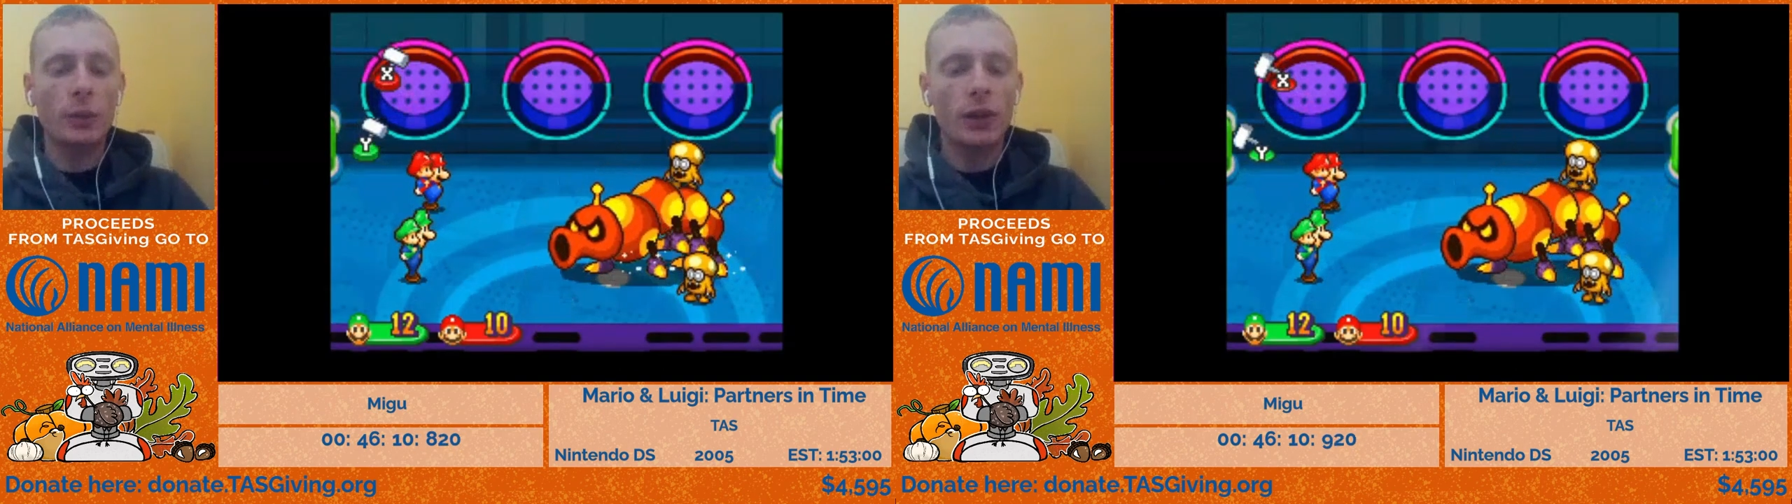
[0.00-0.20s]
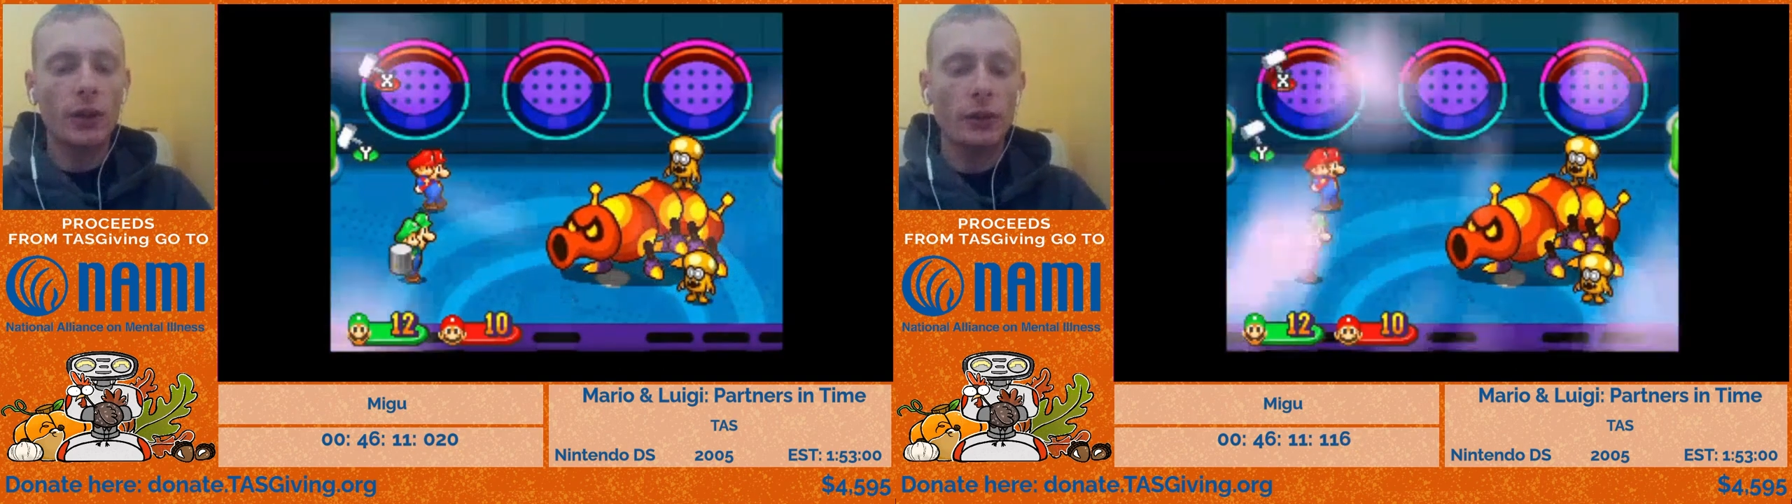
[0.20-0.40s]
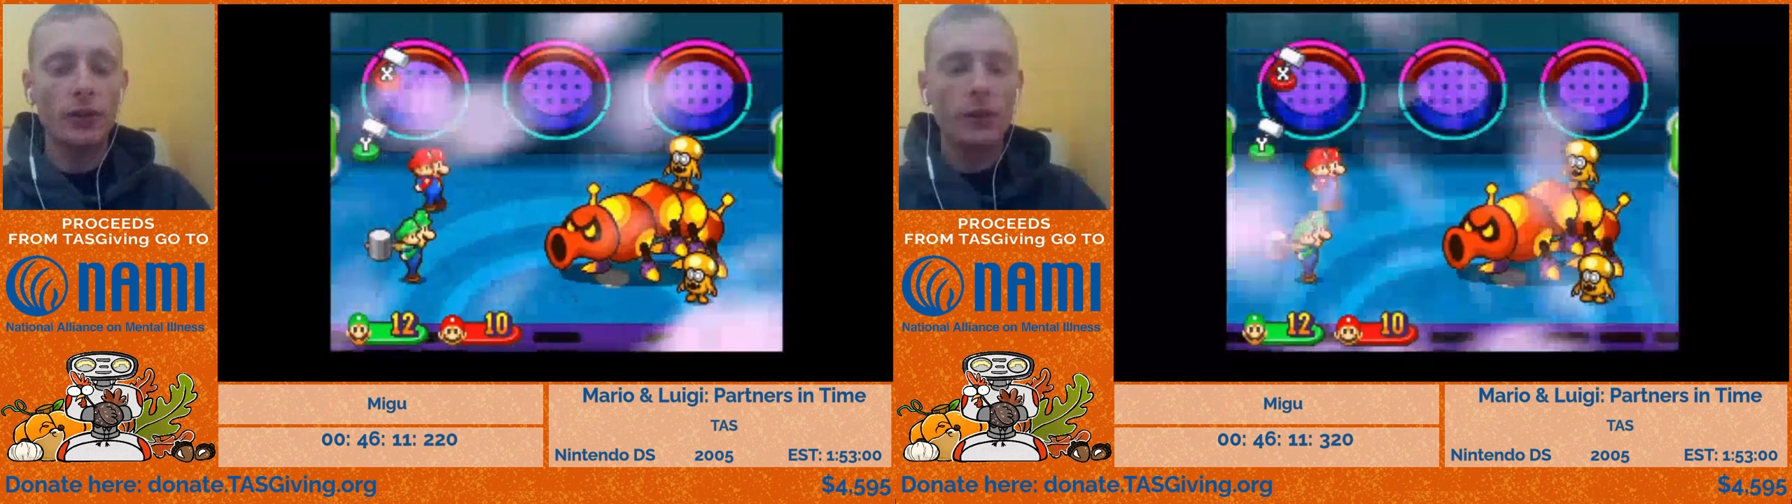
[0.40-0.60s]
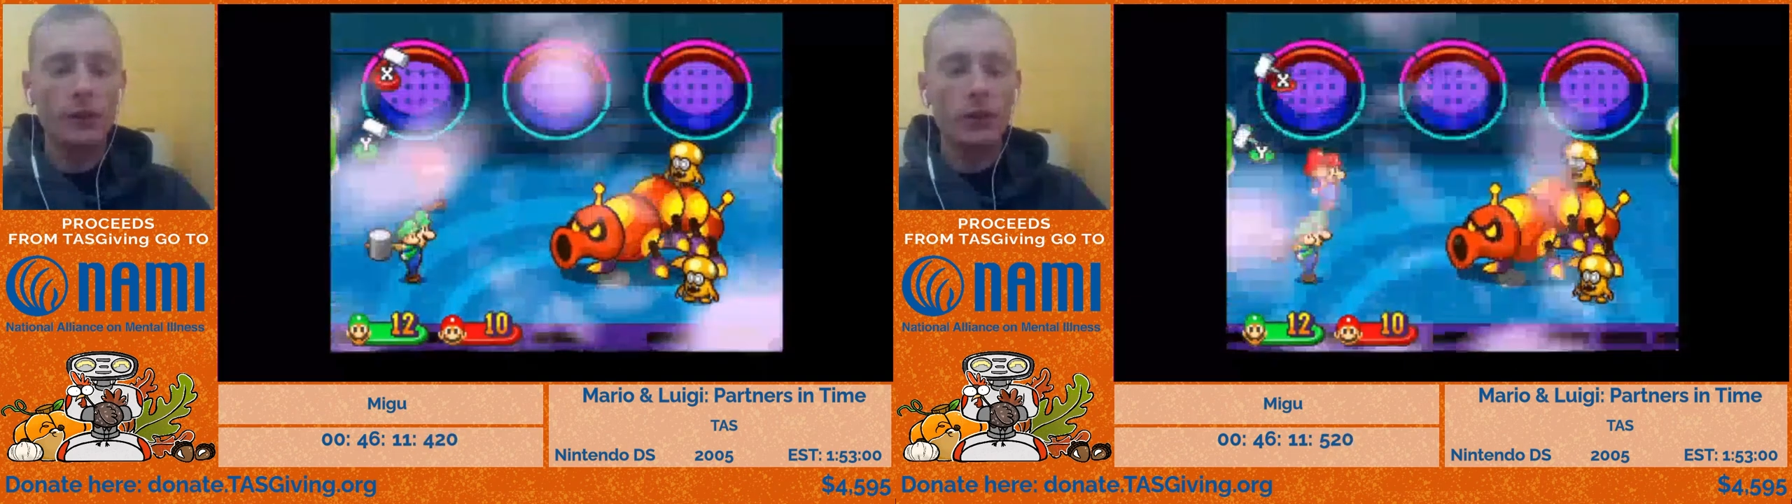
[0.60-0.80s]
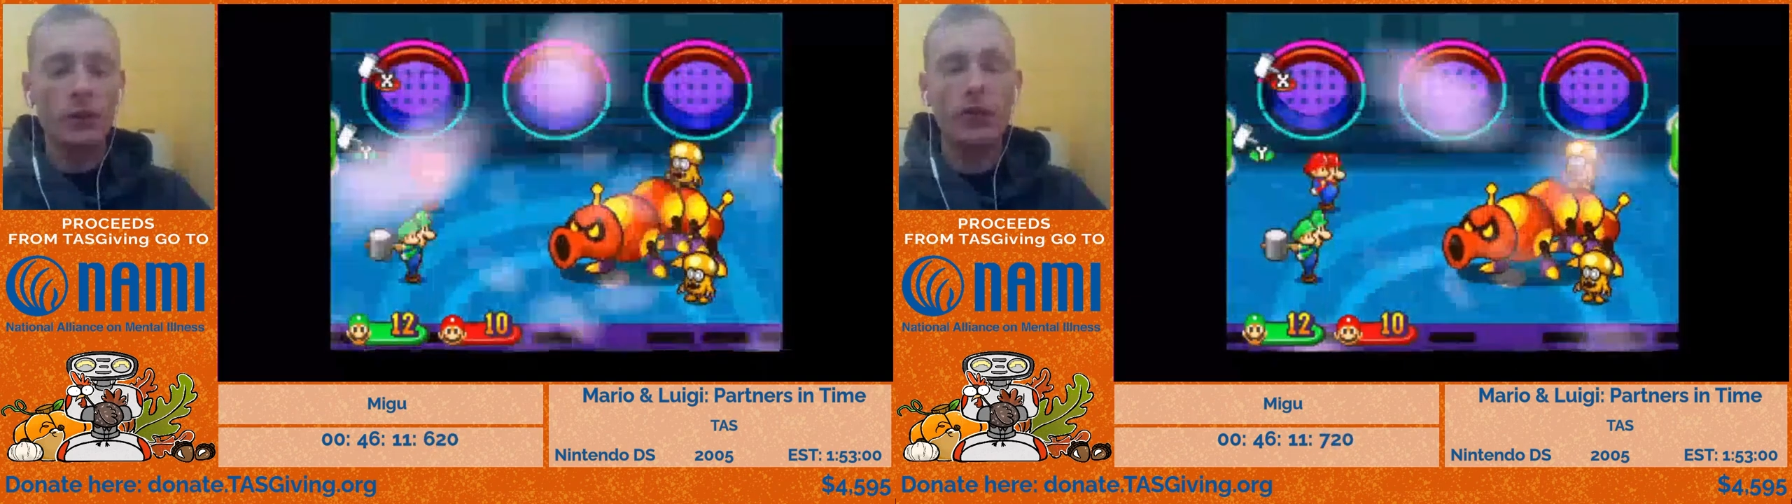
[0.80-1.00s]
100 or
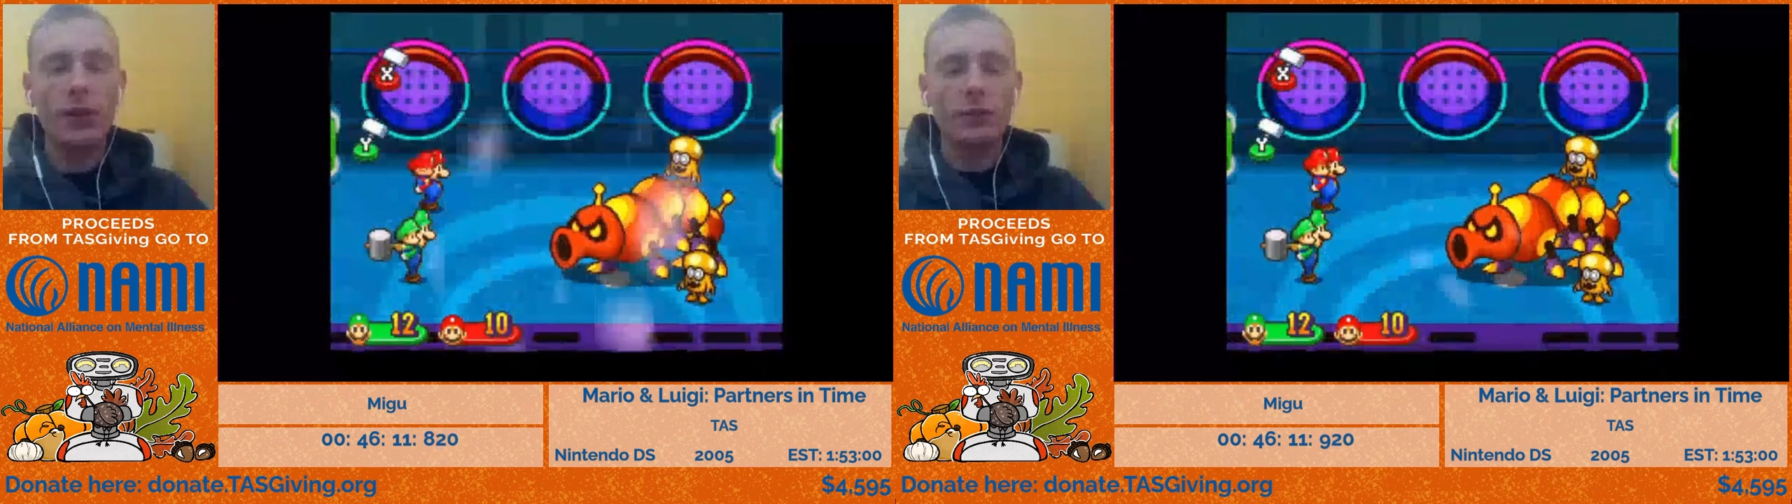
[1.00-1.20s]
200